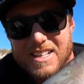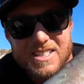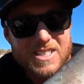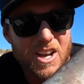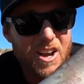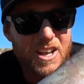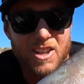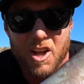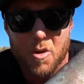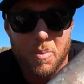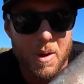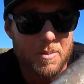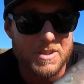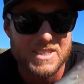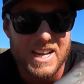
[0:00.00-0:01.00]
So a lot of
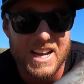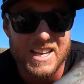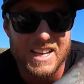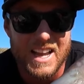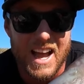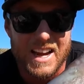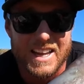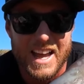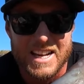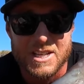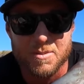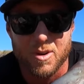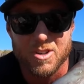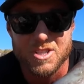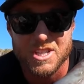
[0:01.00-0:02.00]
people say you can't catch
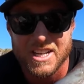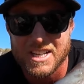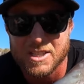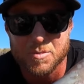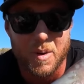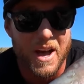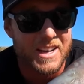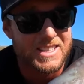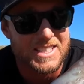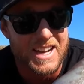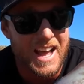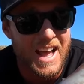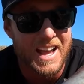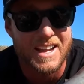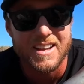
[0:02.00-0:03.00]
them on jigs, but
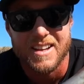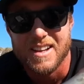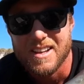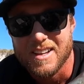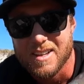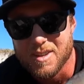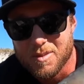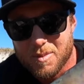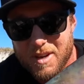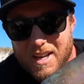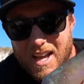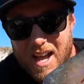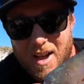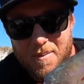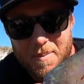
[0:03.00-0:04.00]
today,
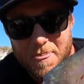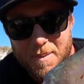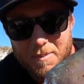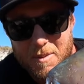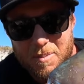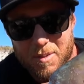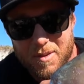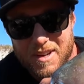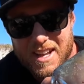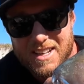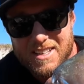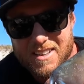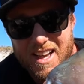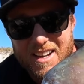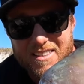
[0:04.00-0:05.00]
We put an
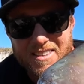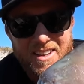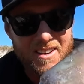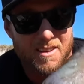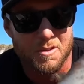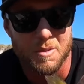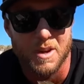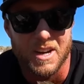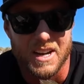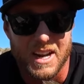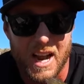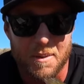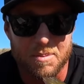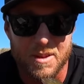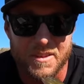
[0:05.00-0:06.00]
end to that theory. We've got a
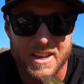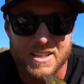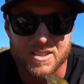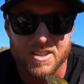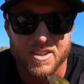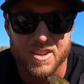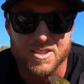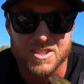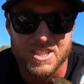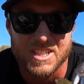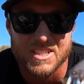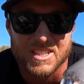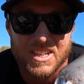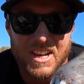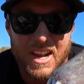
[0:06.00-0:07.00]
couple of these on those
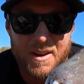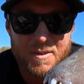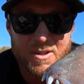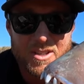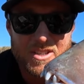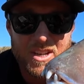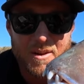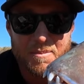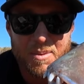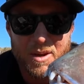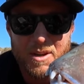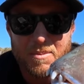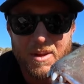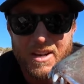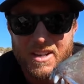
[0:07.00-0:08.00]
jigs today, which is
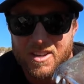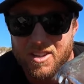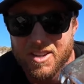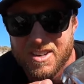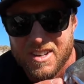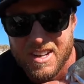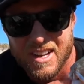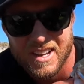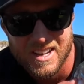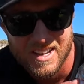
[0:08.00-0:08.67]
pretty bloody good.